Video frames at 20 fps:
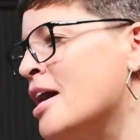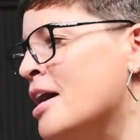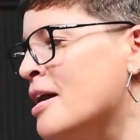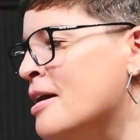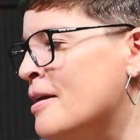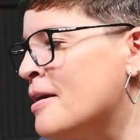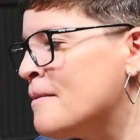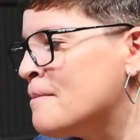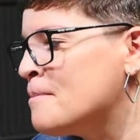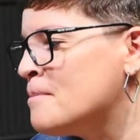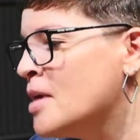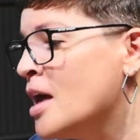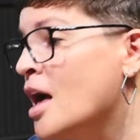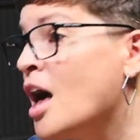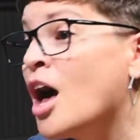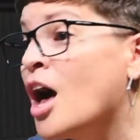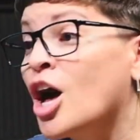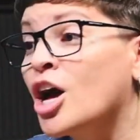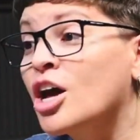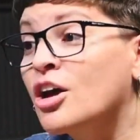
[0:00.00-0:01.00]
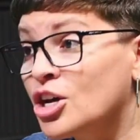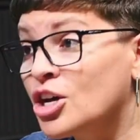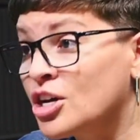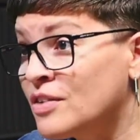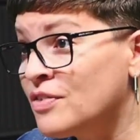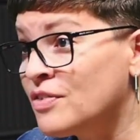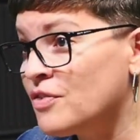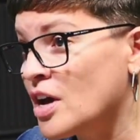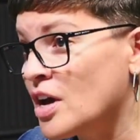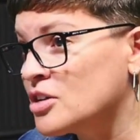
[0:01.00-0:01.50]
Um, a
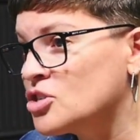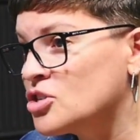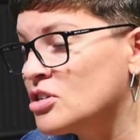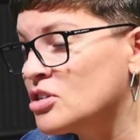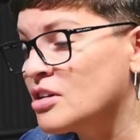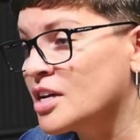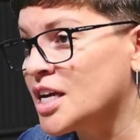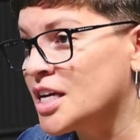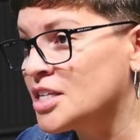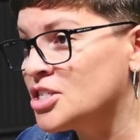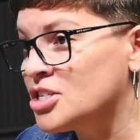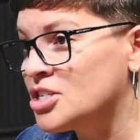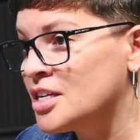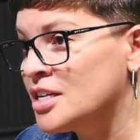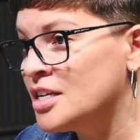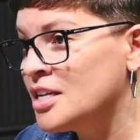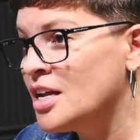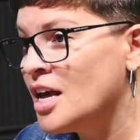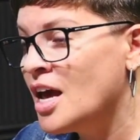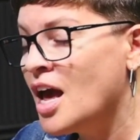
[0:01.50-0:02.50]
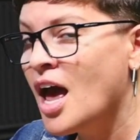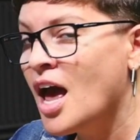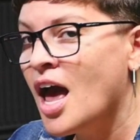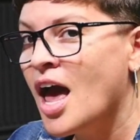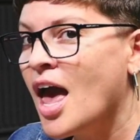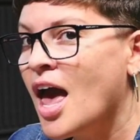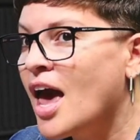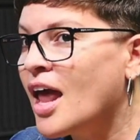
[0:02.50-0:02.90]
good functional kitchen. Okay.